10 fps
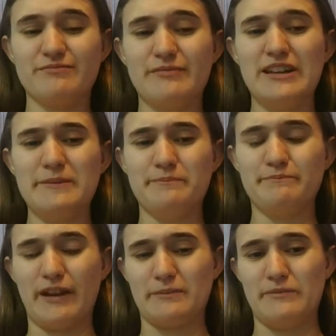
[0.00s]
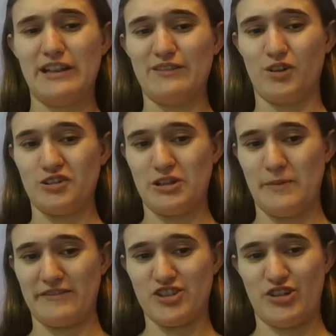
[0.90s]
In the, like, medieval Europe,
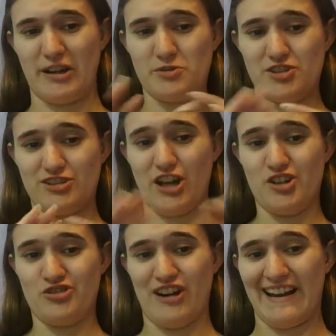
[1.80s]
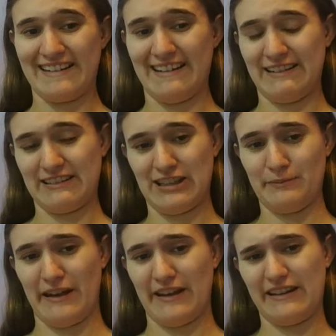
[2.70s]
every dragon was just a dragon and
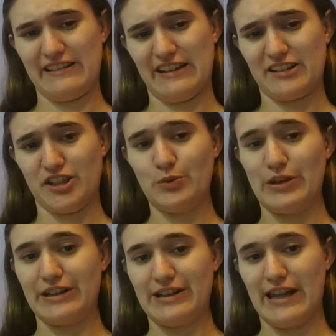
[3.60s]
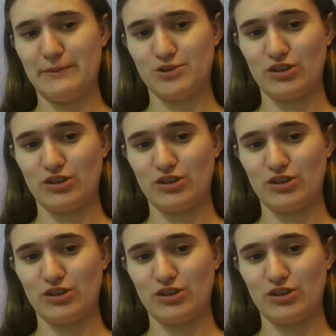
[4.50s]
some had, like, unique names.